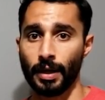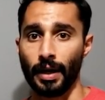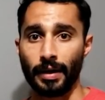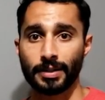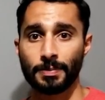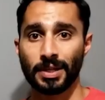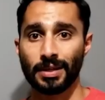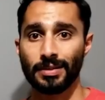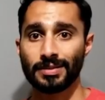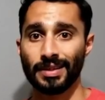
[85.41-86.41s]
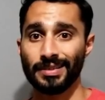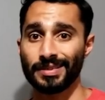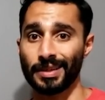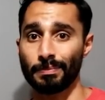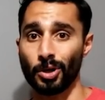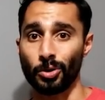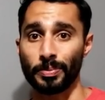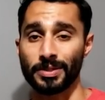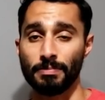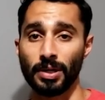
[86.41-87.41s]
And it's because it is like
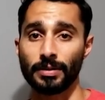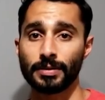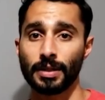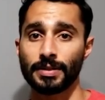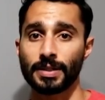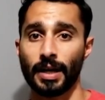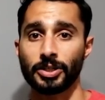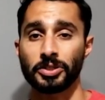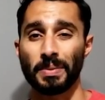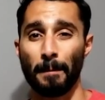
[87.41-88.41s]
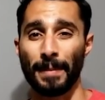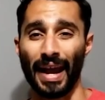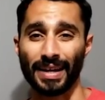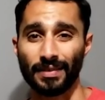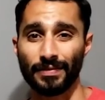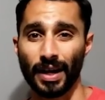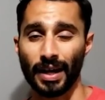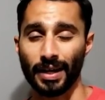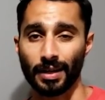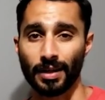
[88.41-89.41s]
purpose built. It's not just
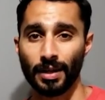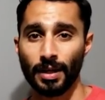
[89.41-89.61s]
magnifying.